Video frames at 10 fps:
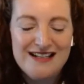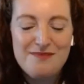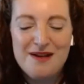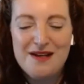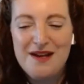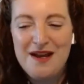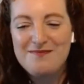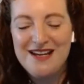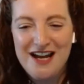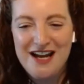but
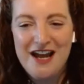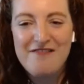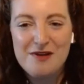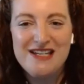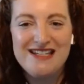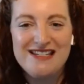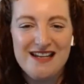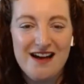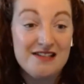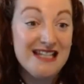everybody to
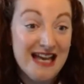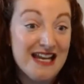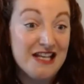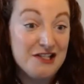understand,